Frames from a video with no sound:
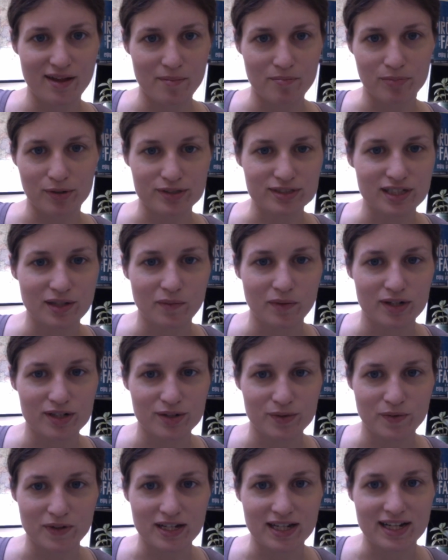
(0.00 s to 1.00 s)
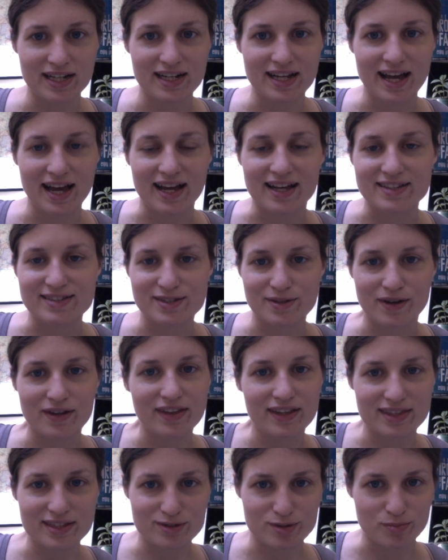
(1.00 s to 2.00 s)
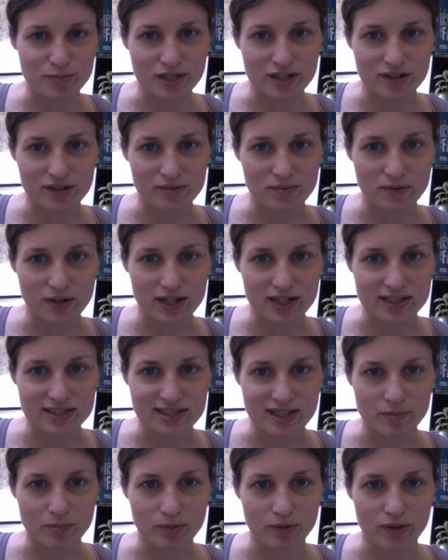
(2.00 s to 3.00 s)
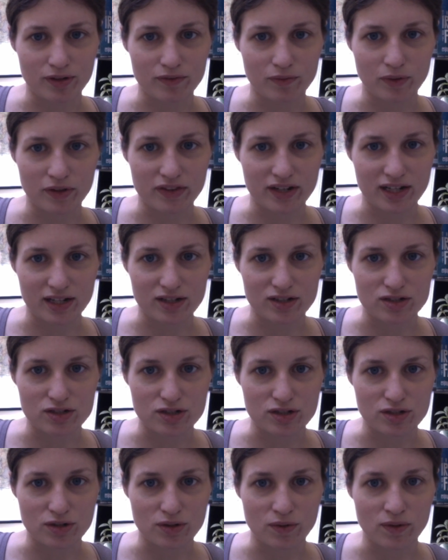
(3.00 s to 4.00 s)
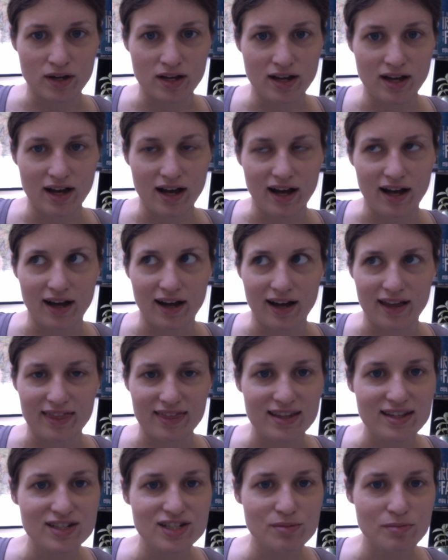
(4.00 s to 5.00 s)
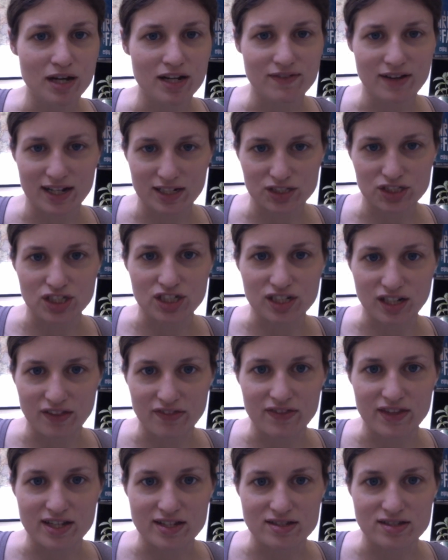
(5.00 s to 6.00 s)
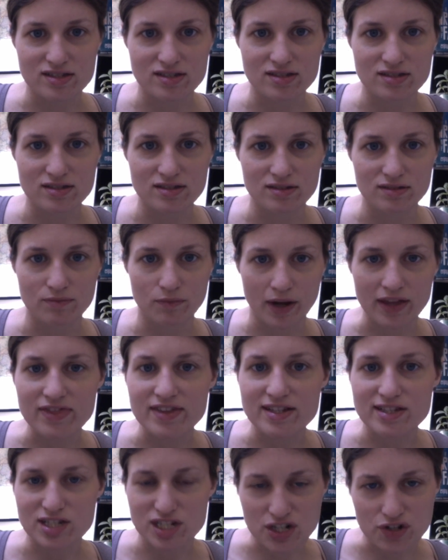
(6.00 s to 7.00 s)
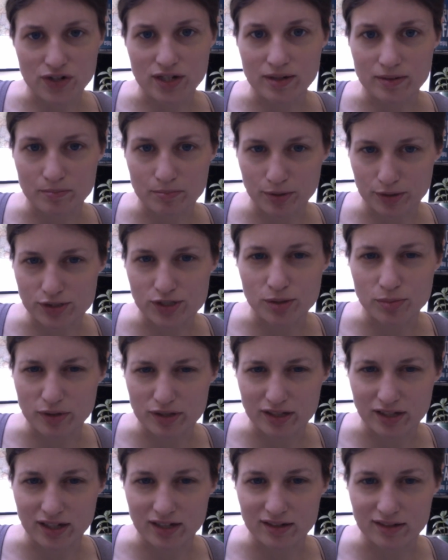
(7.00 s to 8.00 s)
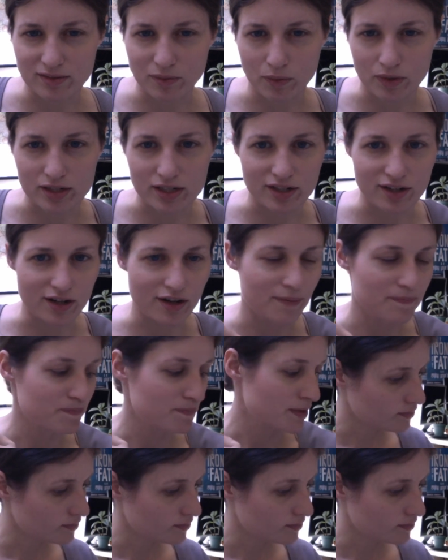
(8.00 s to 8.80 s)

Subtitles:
books I wanted to read, and so I thought this would be a great example of one that I could do. I think she might have actually done this, read this during BookTubeAthon one year.